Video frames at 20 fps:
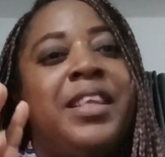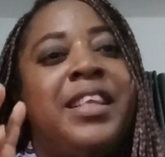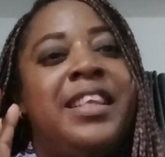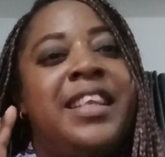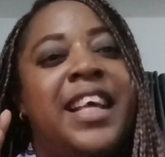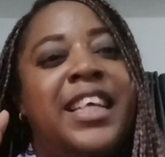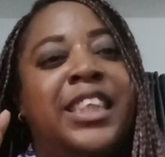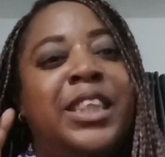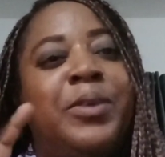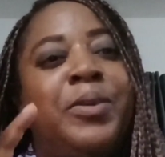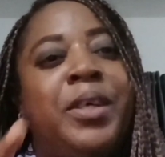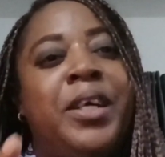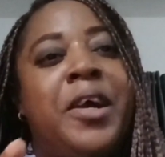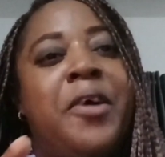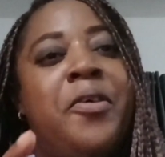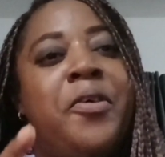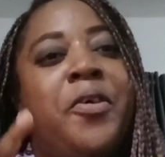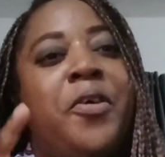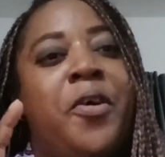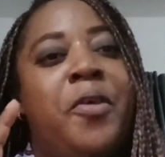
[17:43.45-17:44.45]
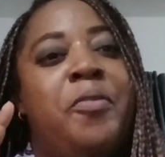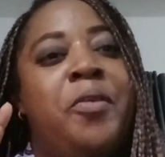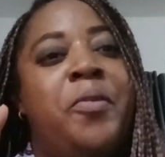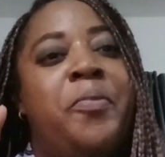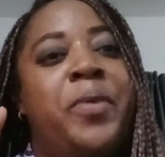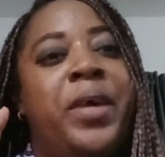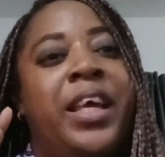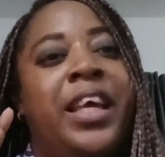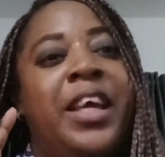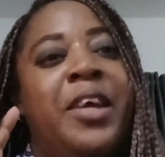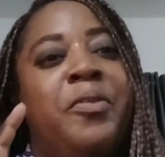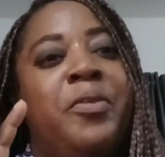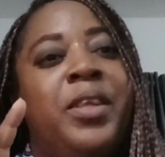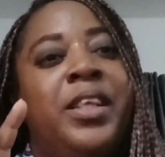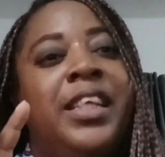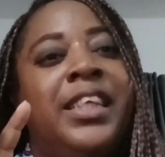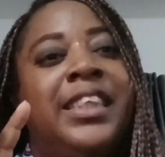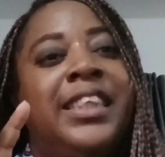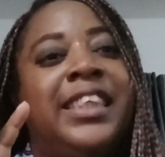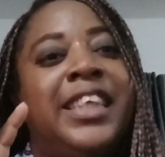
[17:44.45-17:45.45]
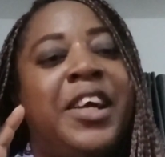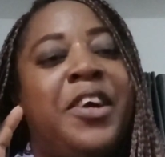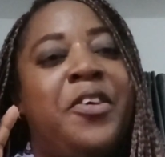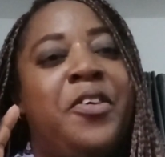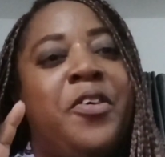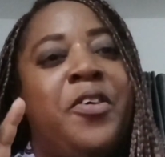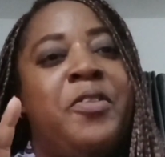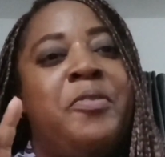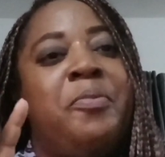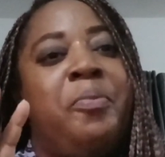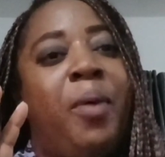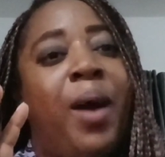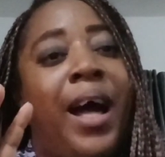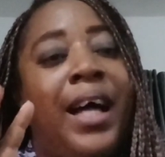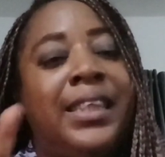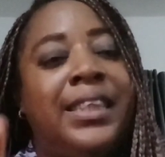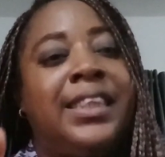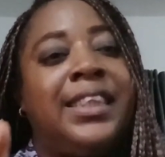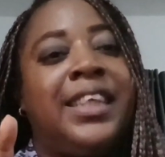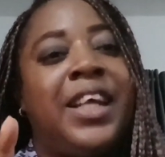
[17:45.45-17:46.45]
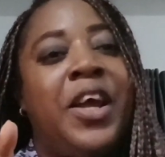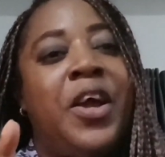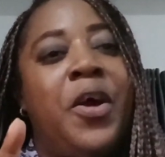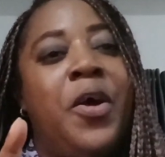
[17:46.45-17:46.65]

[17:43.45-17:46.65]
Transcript: Next week, I'll come up again with the second part.